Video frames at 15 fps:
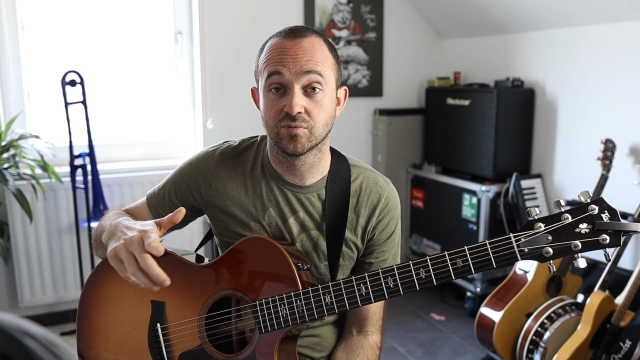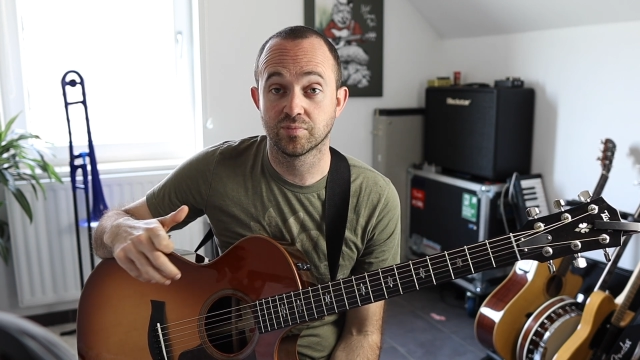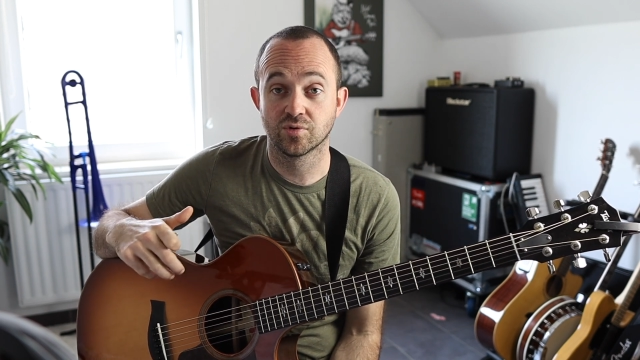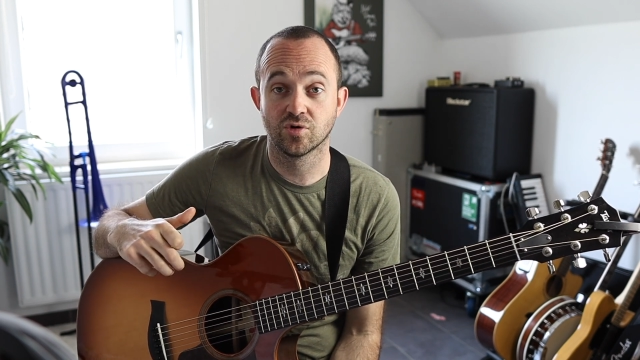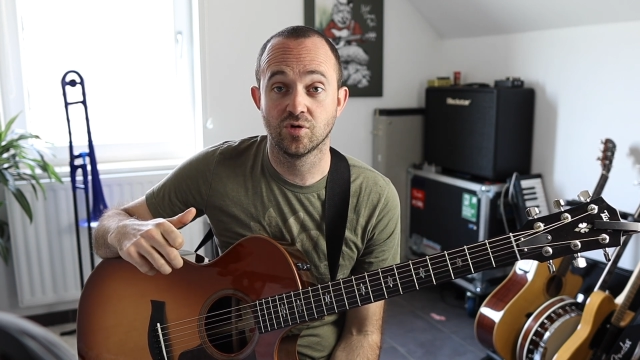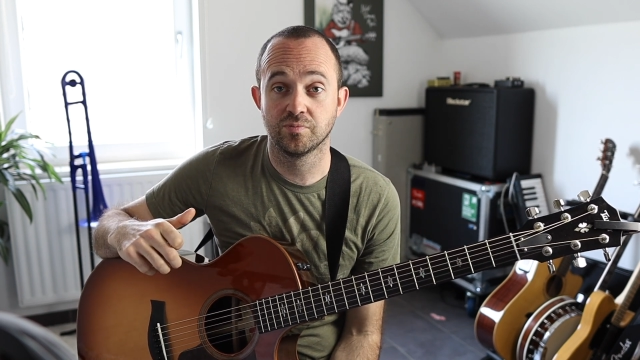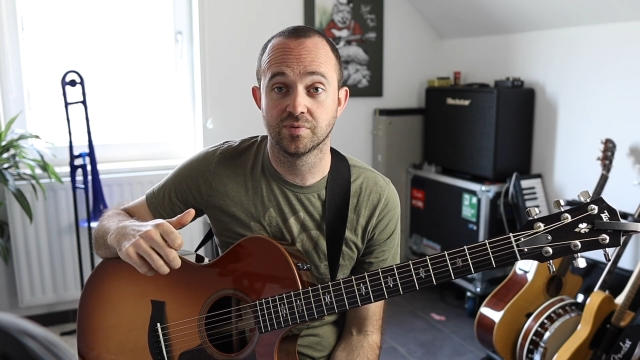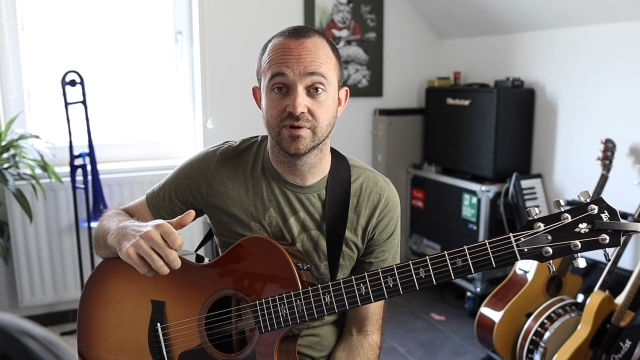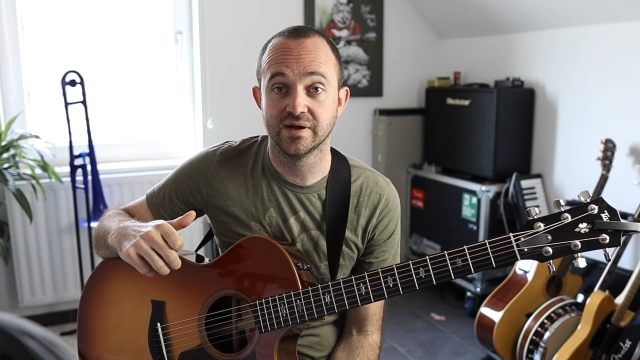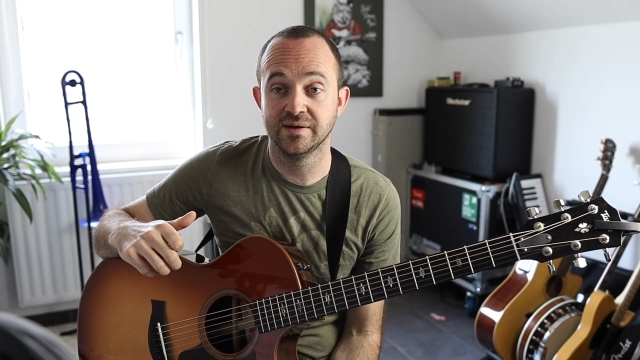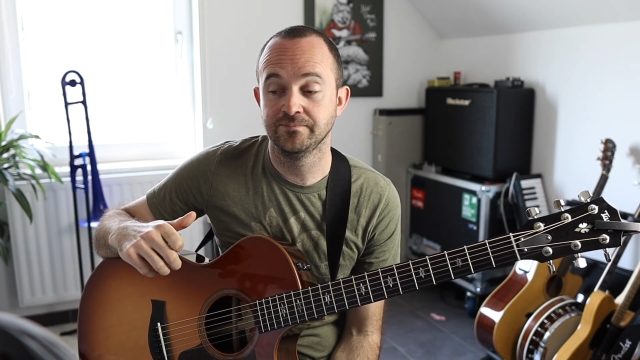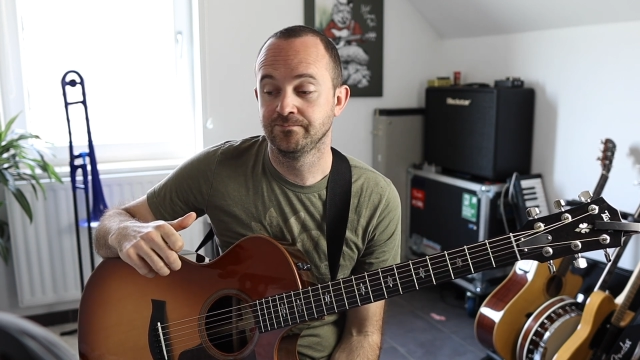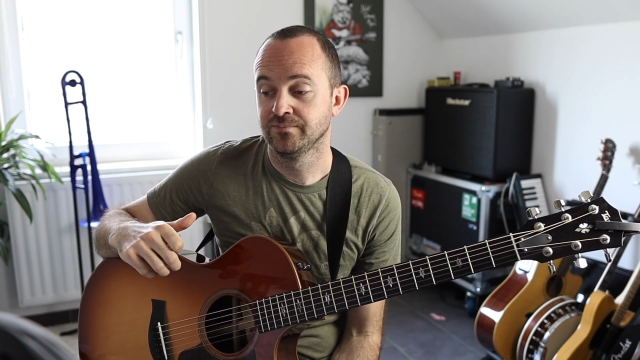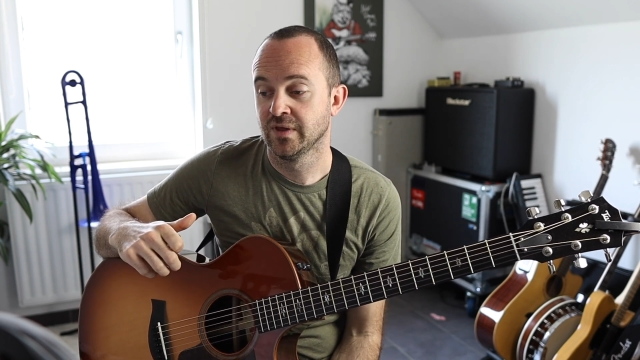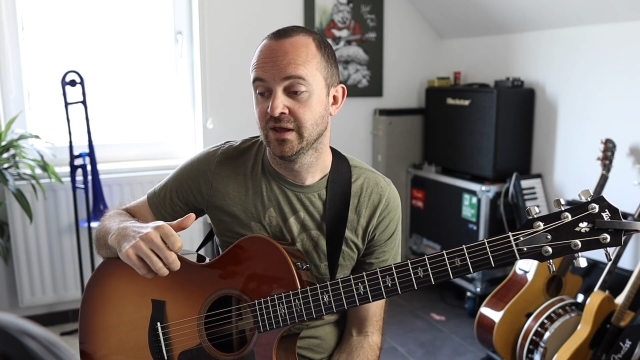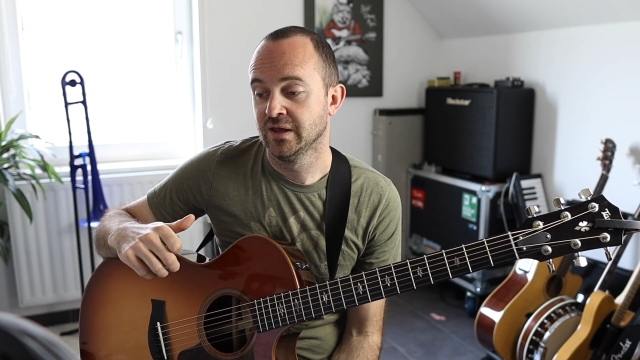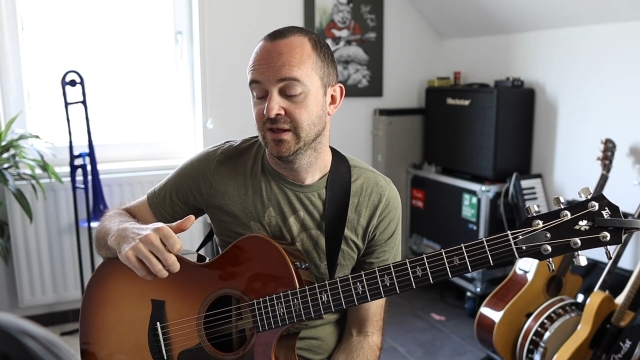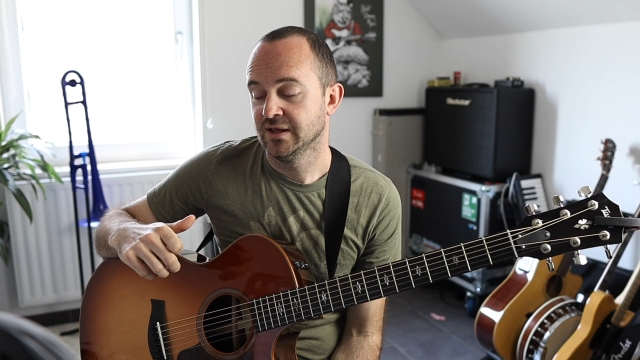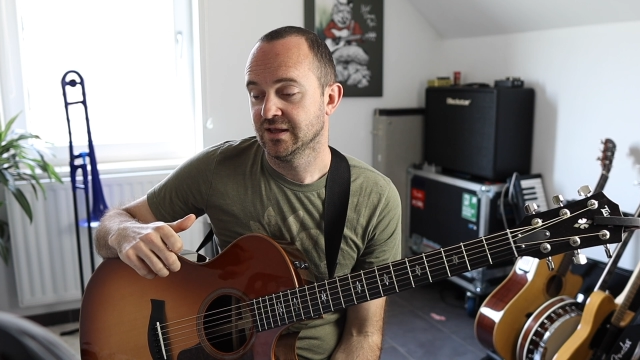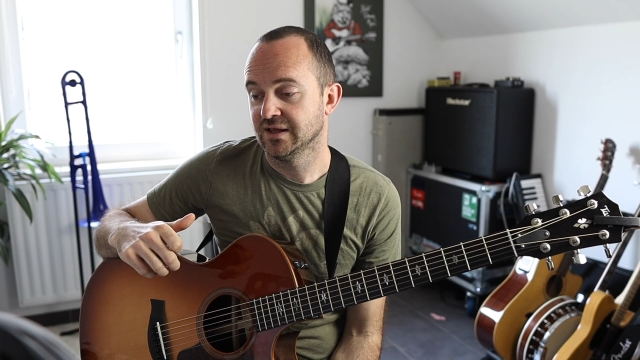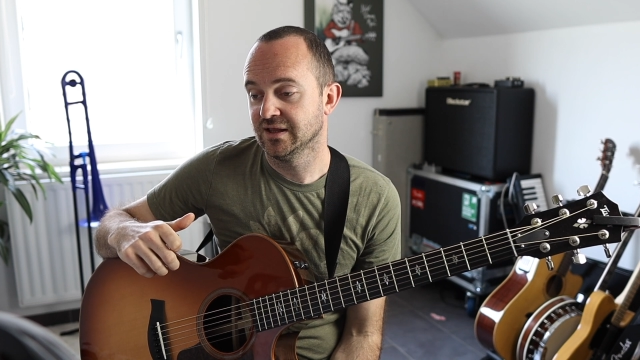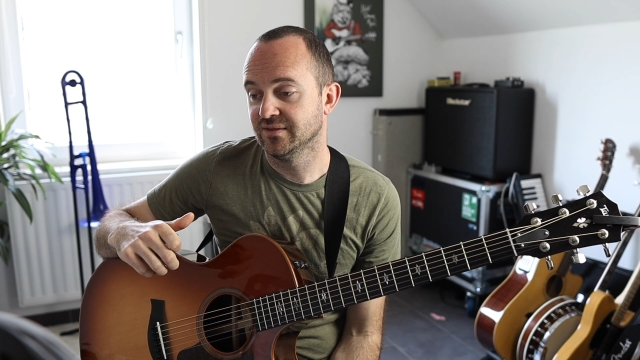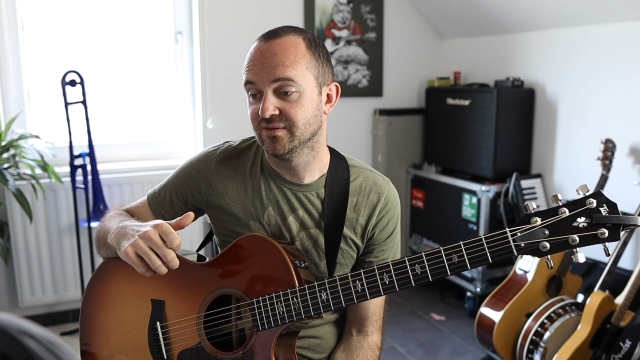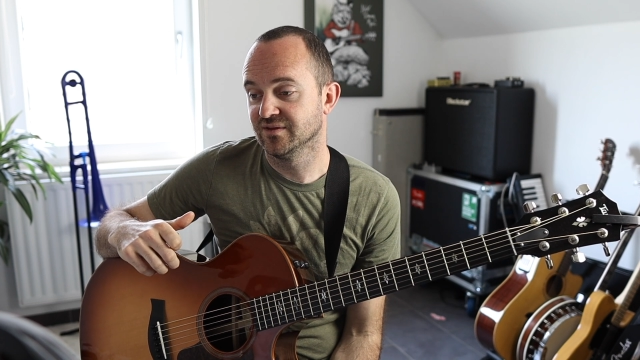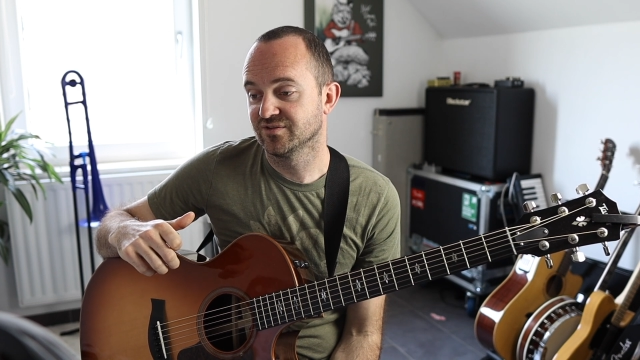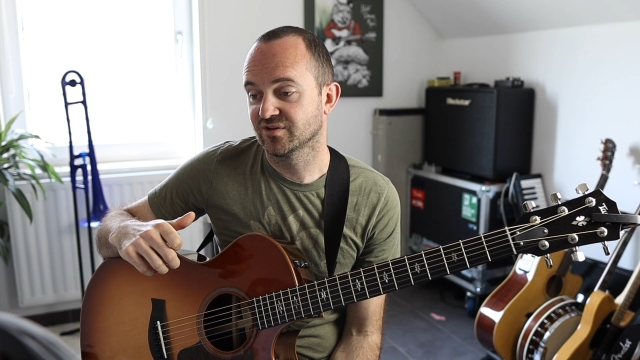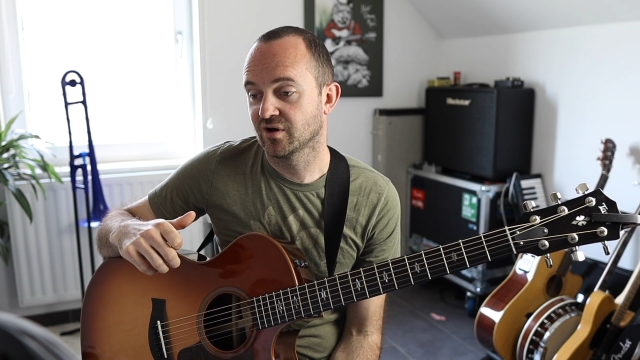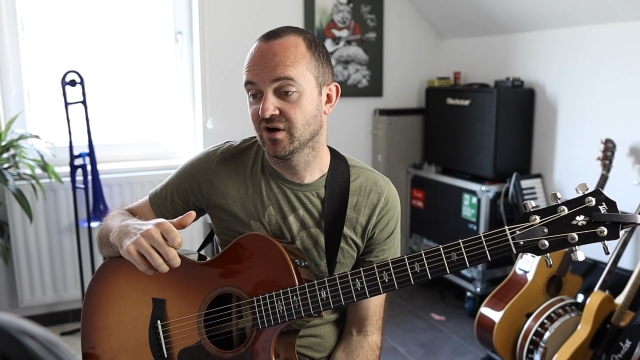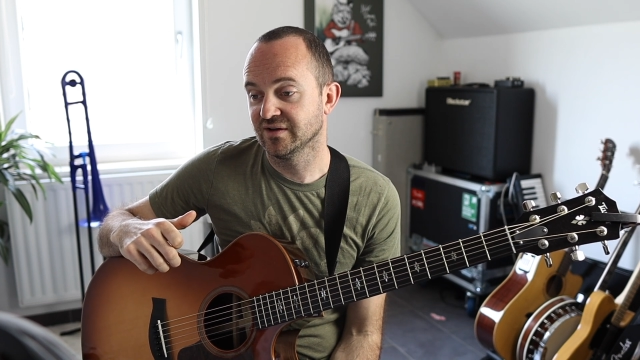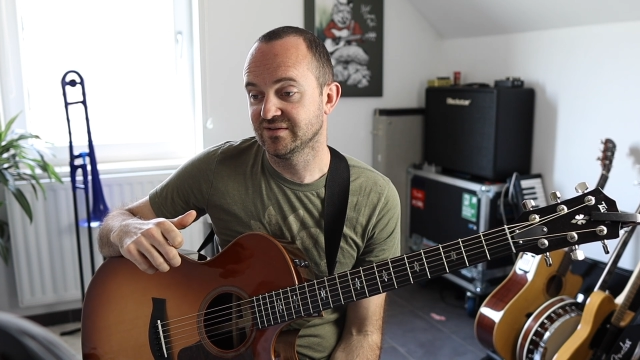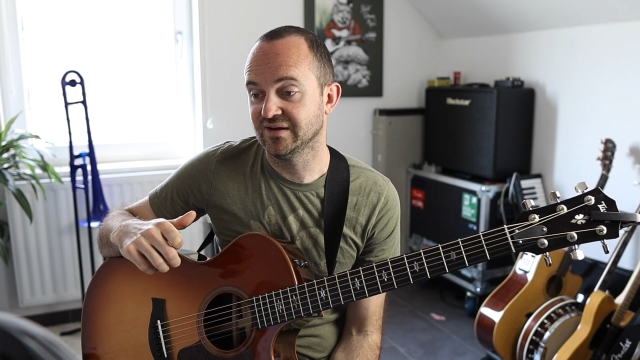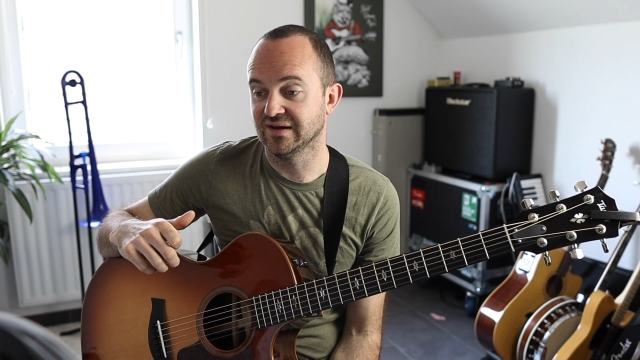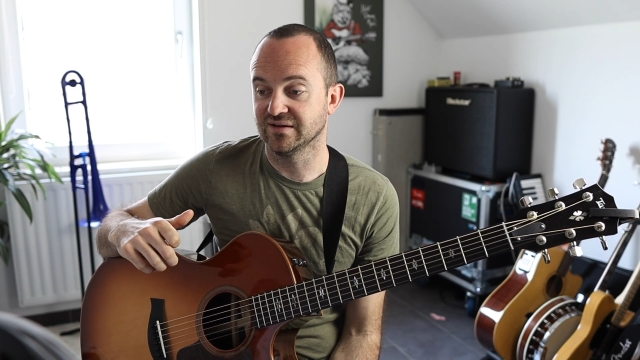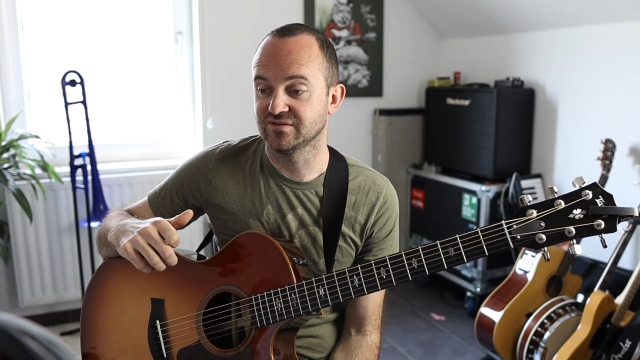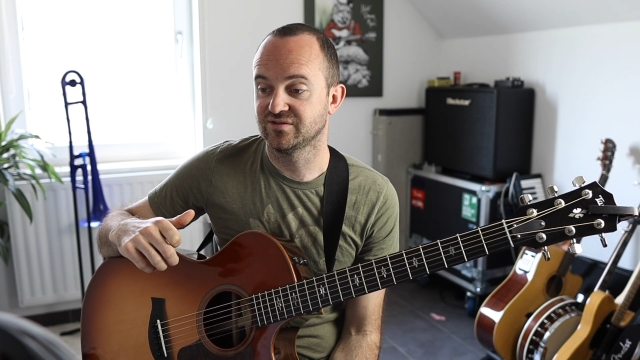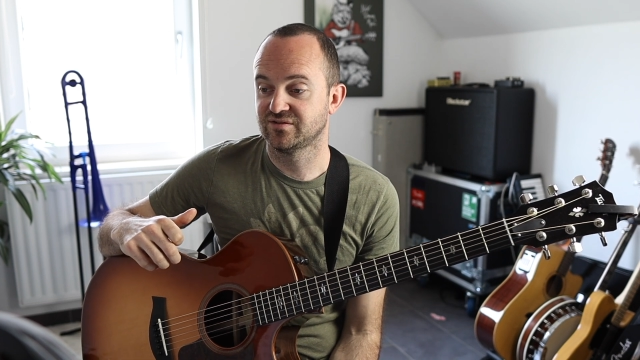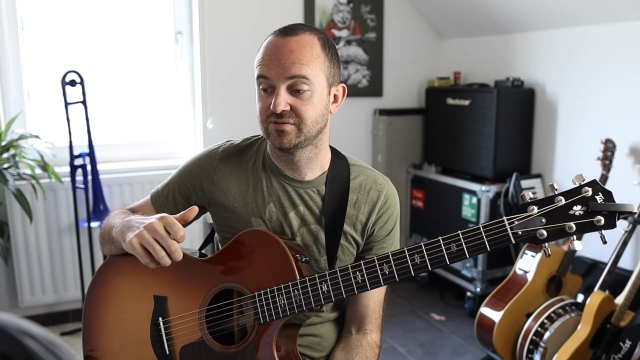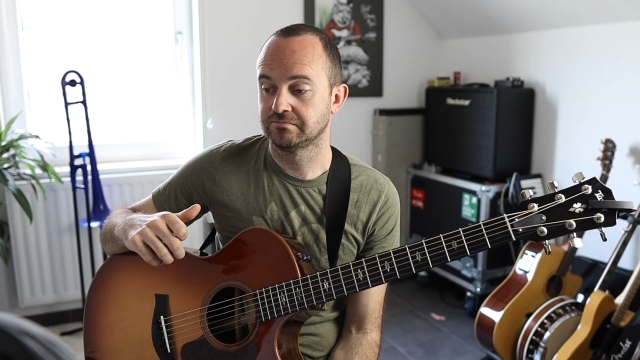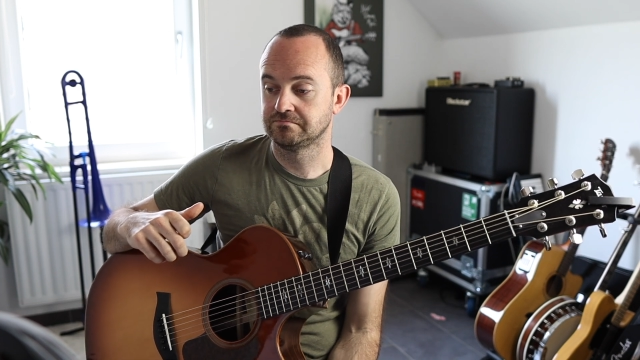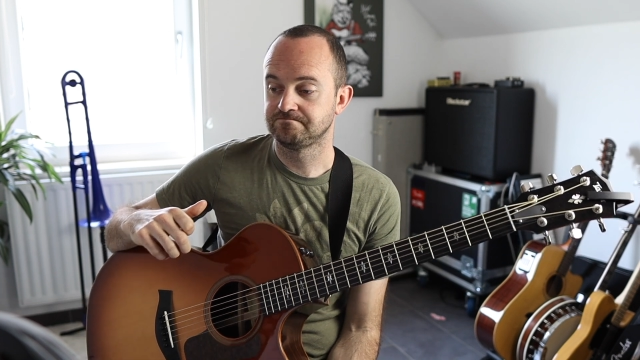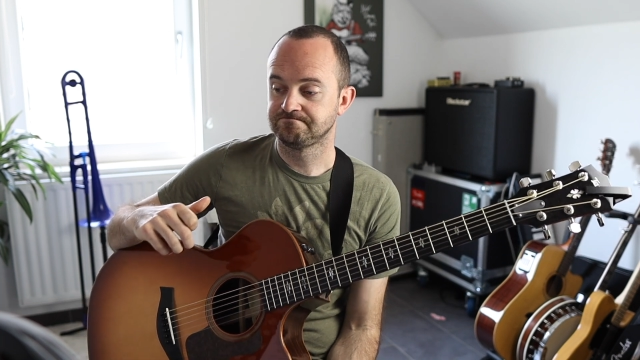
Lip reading: appropriate in this context.